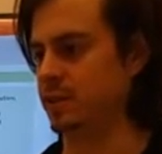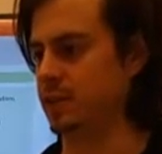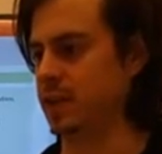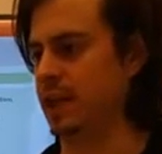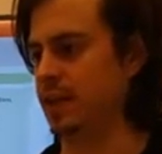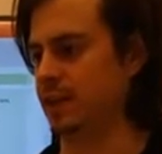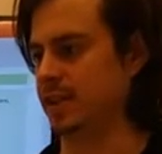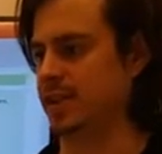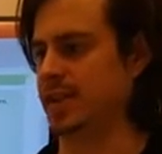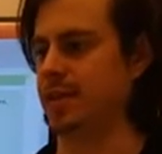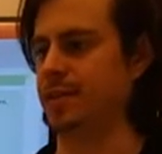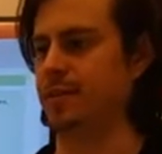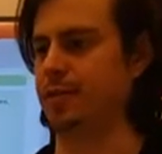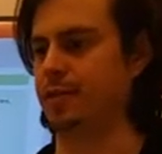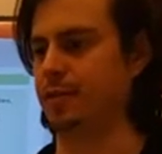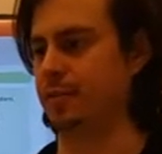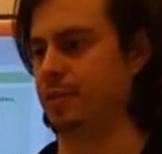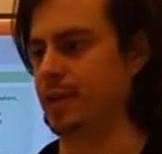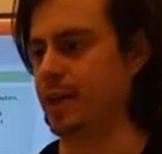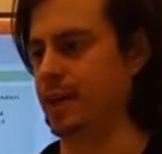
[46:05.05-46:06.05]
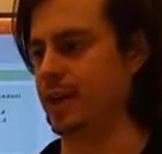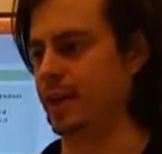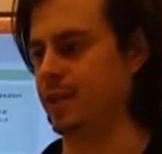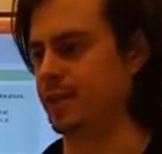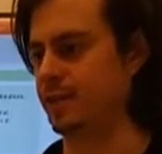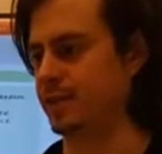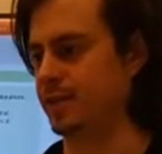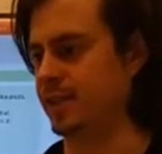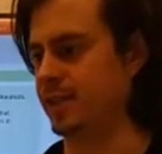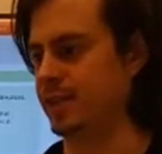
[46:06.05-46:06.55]
Alexander the Great
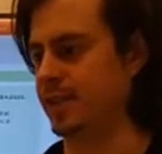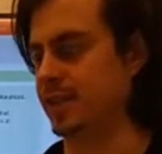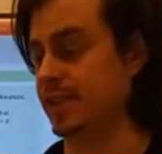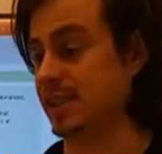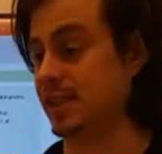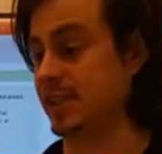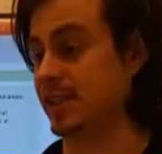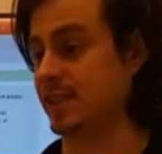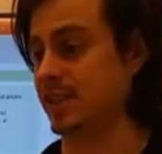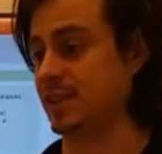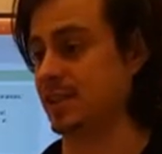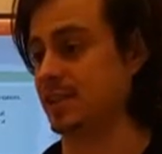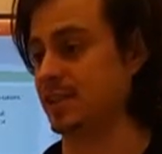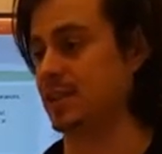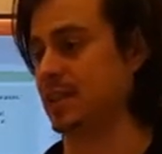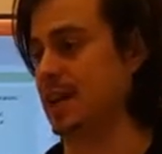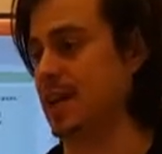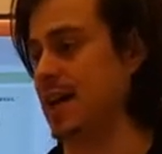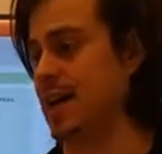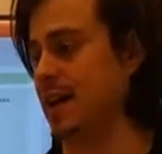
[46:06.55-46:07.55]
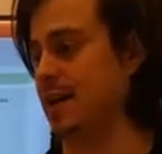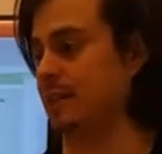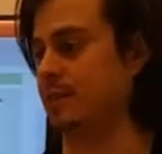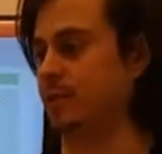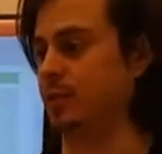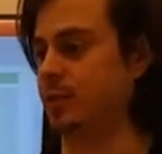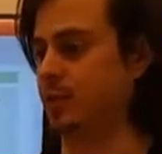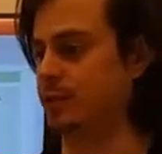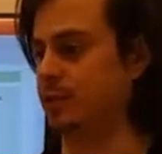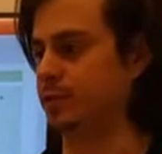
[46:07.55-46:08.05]
seized a lot
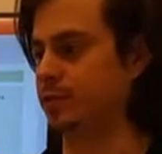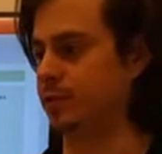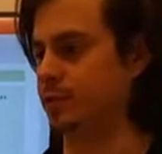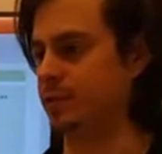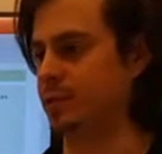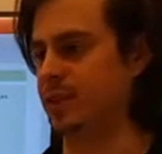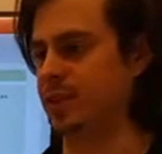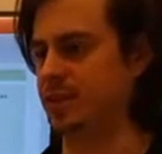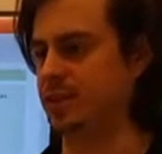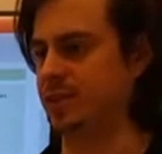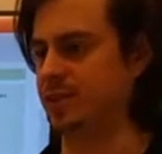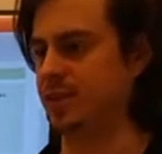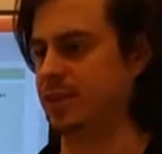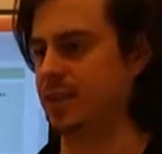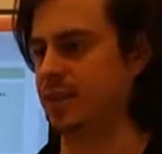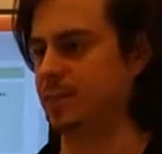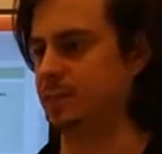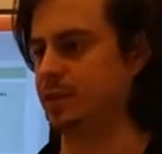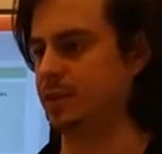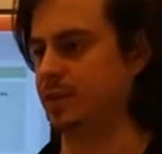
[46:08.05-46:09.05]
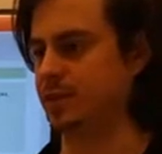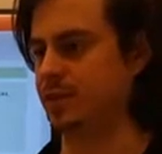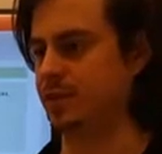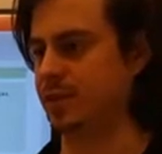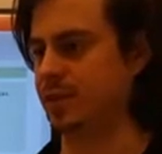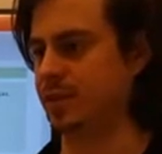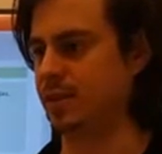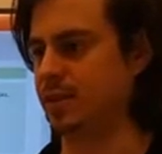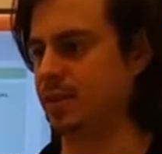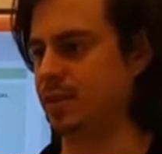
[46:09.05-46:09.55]
of gold from Eastern
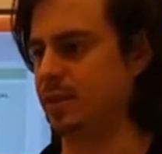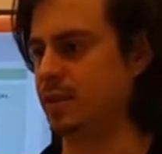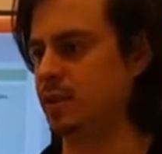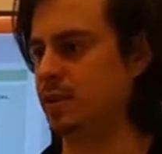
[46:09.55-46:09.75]
temples.